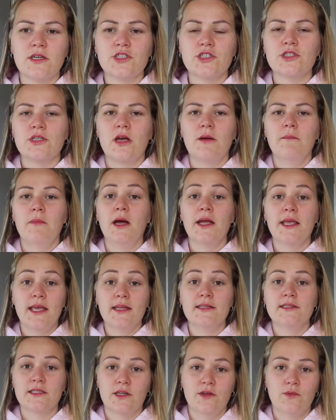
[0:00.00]
I just, my
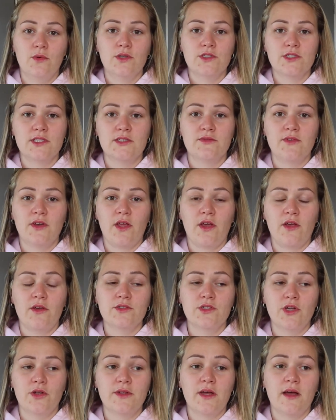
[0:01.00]
kids are going to watch these
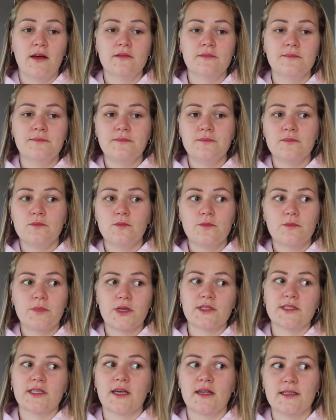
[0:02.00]
videos, no doubt,
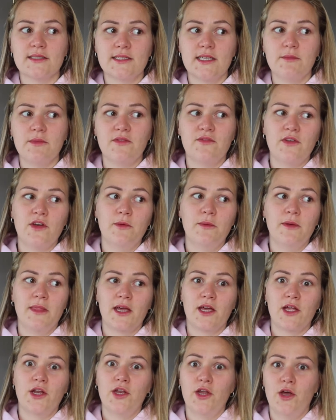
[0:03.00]
because they're going to see me film and
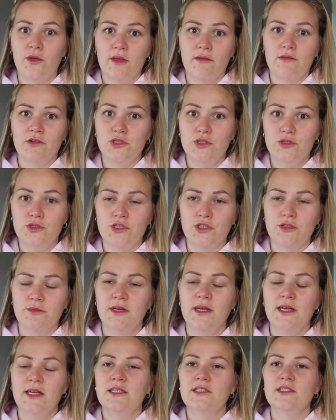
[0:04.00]
they're going to know they're on YouTube.
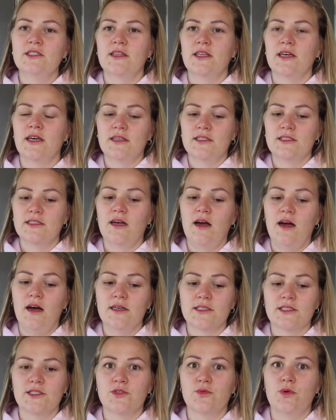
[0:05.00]
So they're going to start
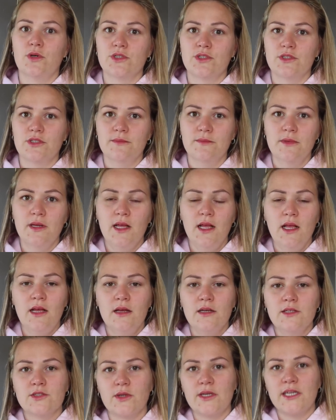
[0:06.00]
asking to watch them. So
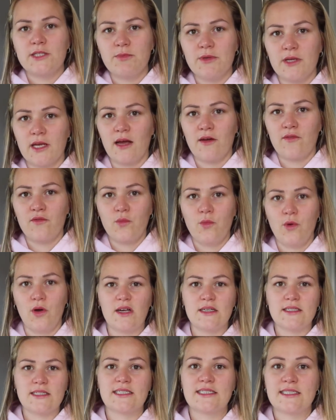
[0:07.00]
I need to be careful
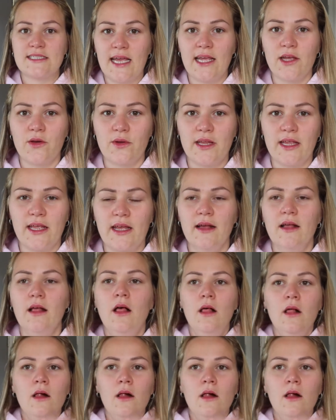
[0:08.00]
what I say on here.